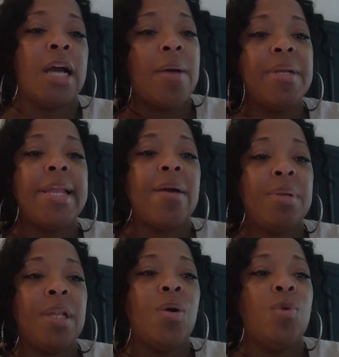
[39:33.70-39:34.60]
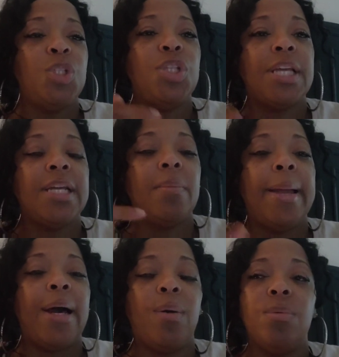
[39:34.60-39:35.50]
Comment down below what you think
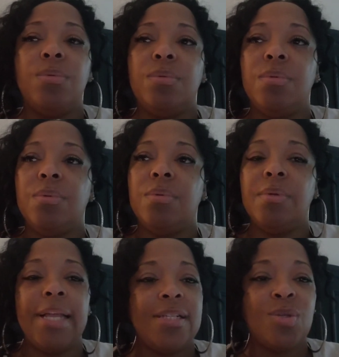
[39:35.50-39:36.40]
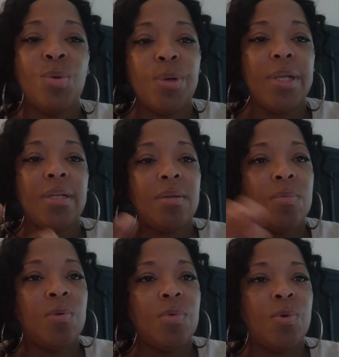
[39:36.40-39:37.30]
about that story
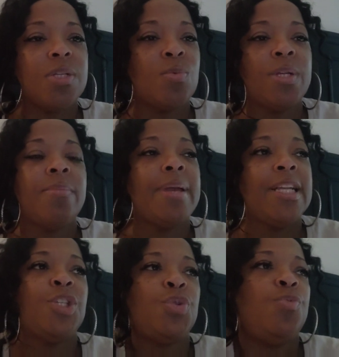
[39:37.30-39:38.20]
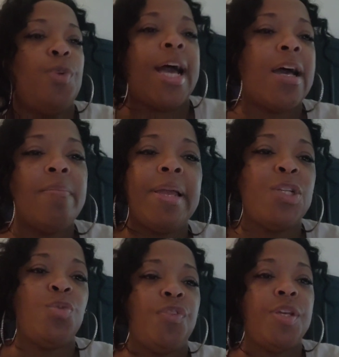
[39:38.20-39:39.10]
and what it made you, how it
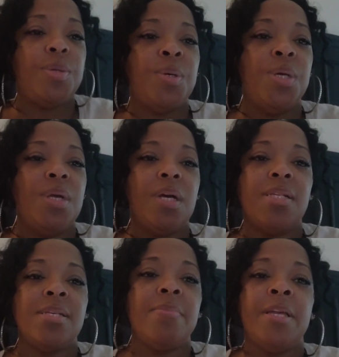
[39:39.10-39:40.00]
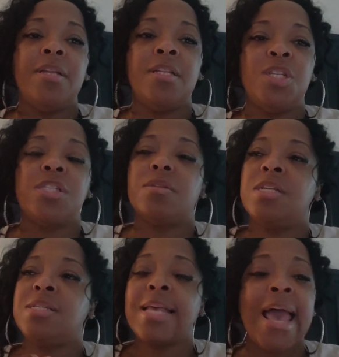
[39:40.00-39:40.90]
made you feel. Because
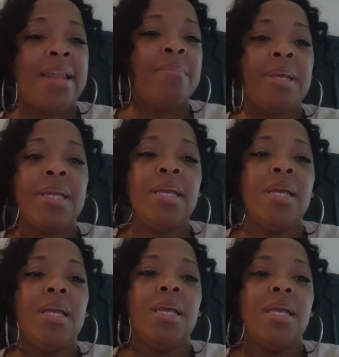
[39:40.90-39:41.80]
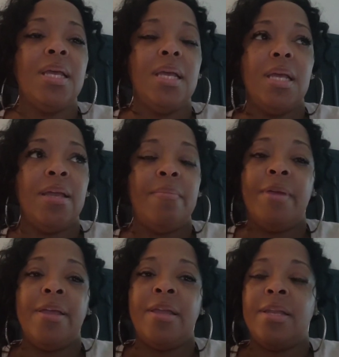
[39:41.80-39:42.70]
it saddened me.
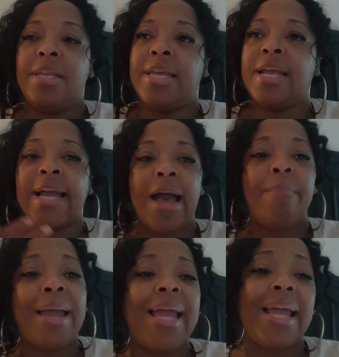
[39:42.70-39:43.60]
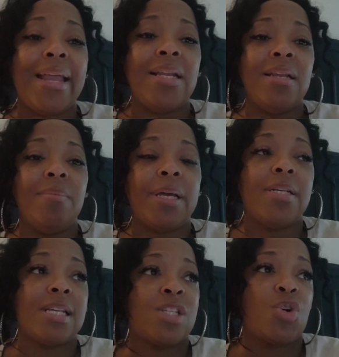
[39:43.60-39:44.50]
And then I got mad
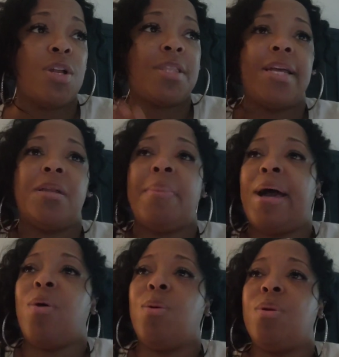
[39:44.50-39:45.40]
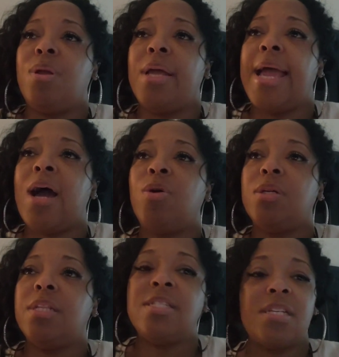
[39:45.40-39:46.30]
because I started thinking about how
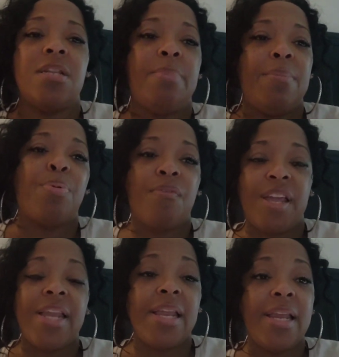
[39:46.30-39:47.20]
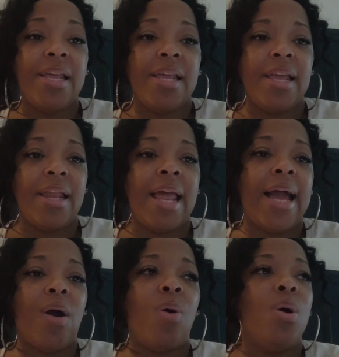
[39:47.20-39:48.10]
this could have been prevented and
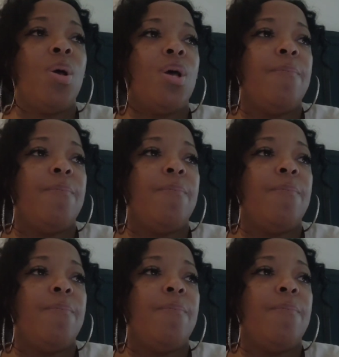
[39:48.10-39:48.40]
how